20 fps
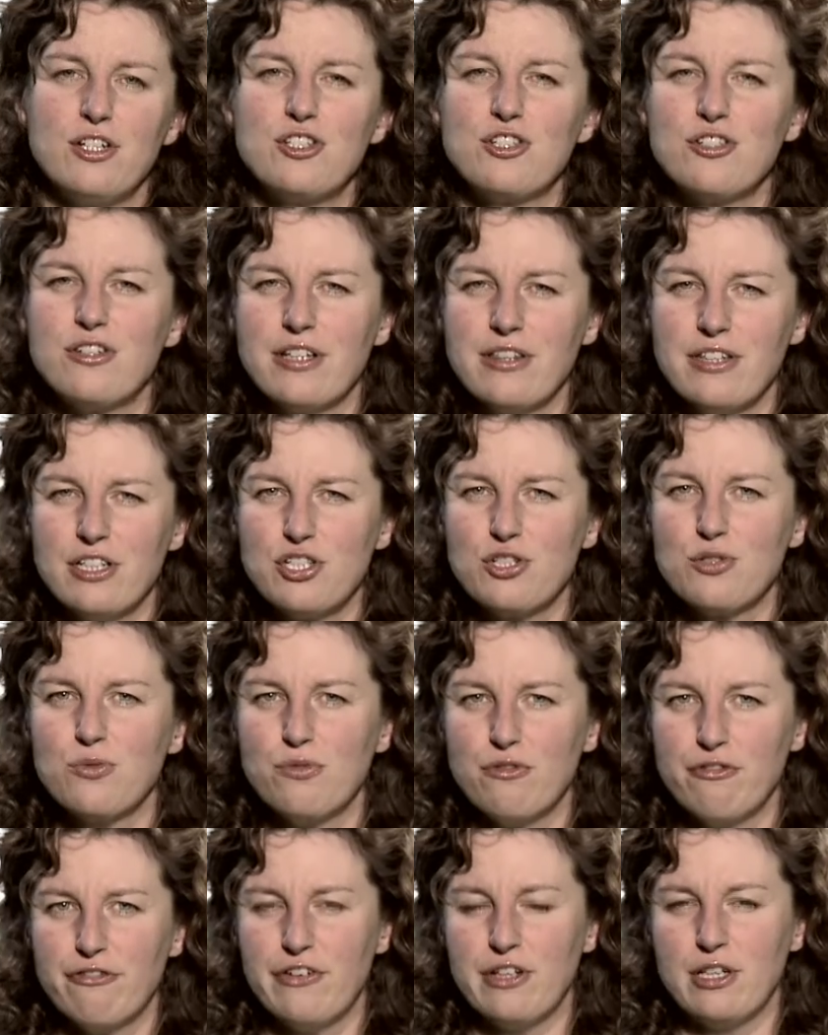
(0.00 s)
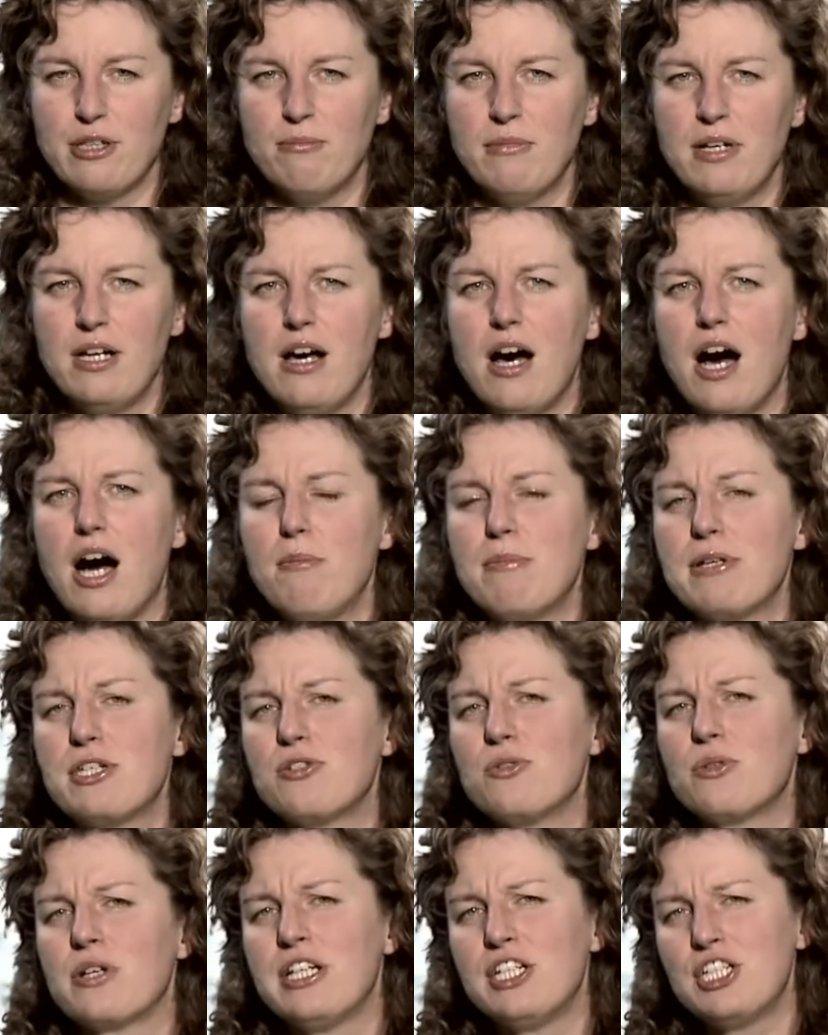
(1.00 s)
During this short film, I'll be
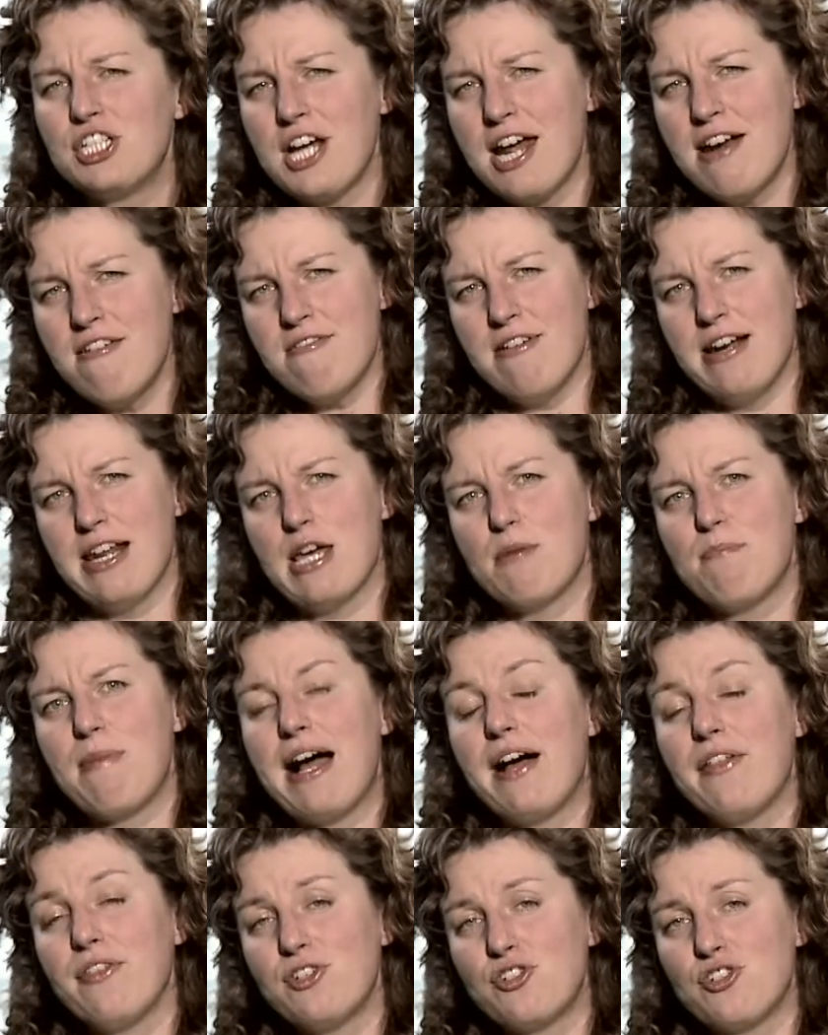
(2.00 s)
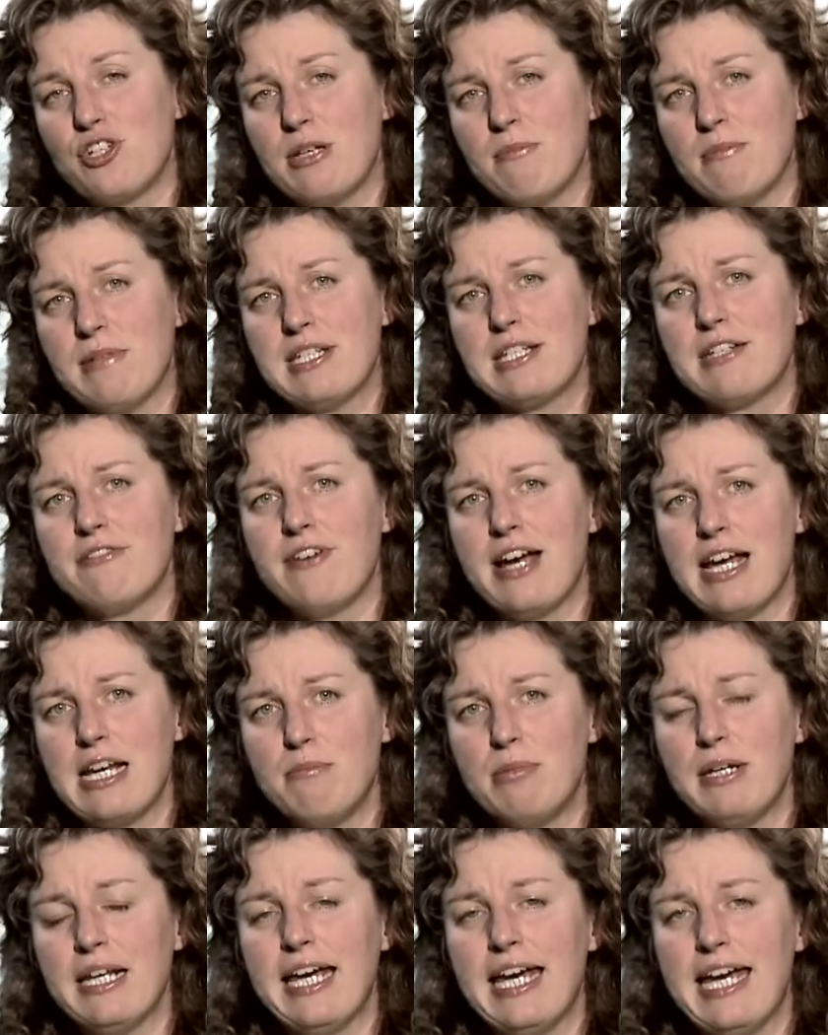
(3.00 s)
talking generally about the treatments
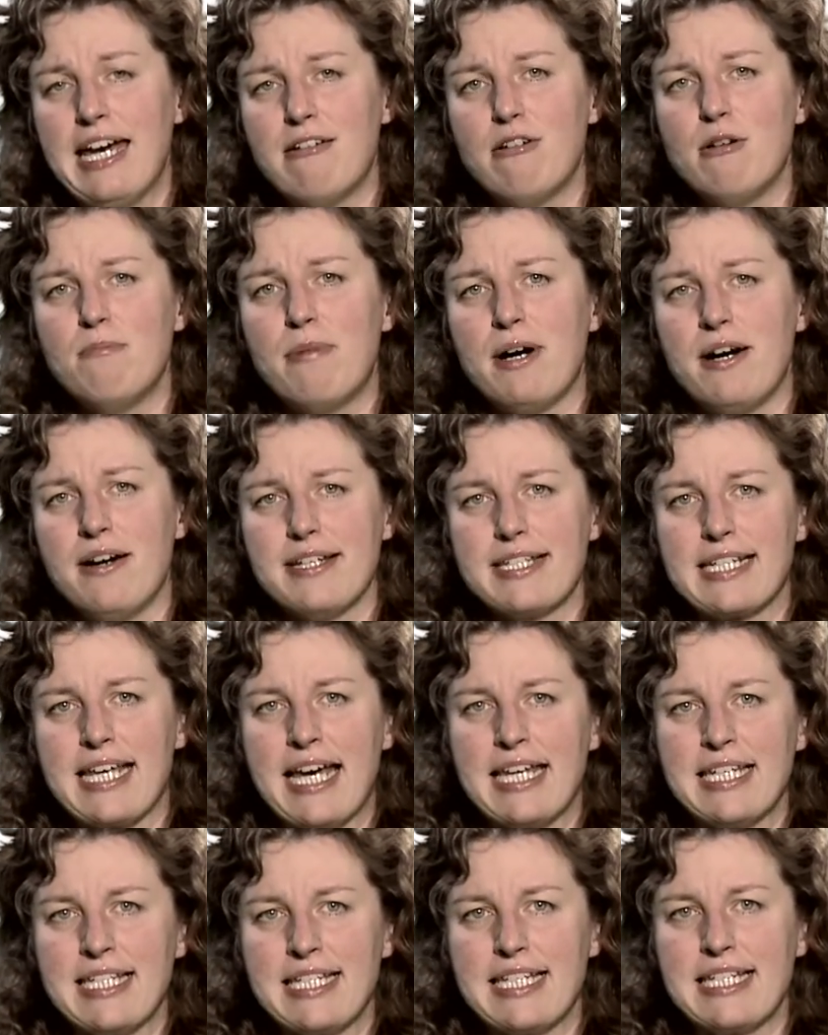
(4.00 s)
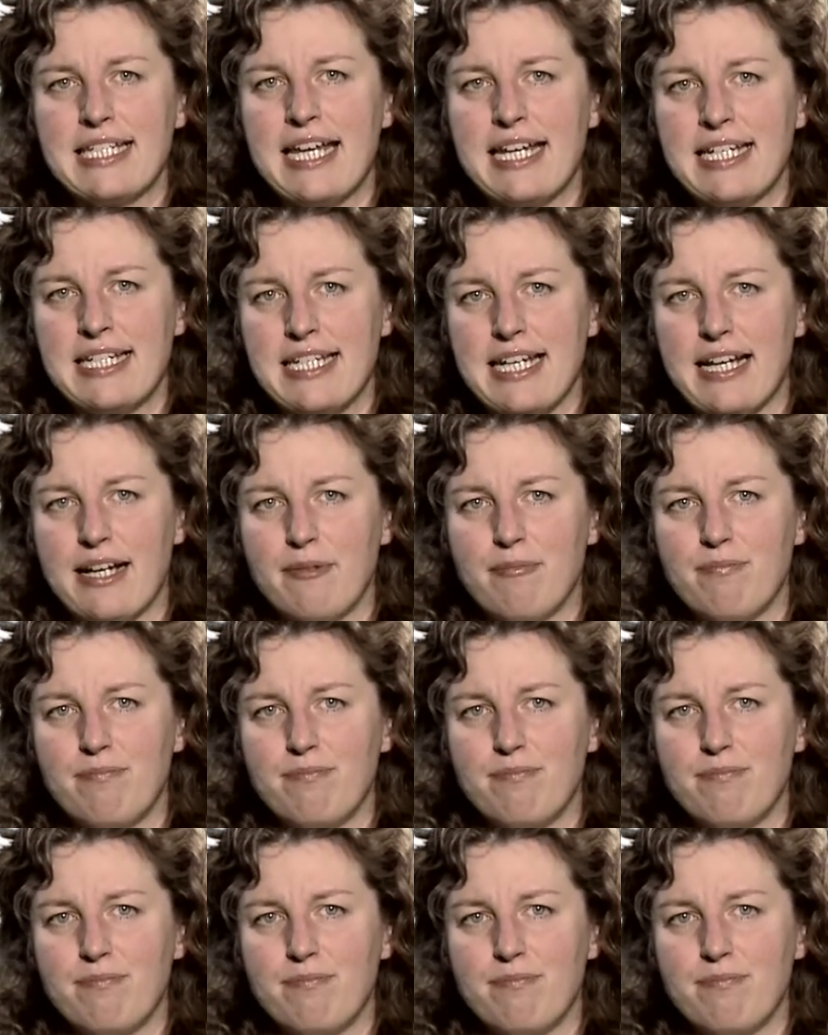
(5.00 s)
available here at Barts Cancer Centre.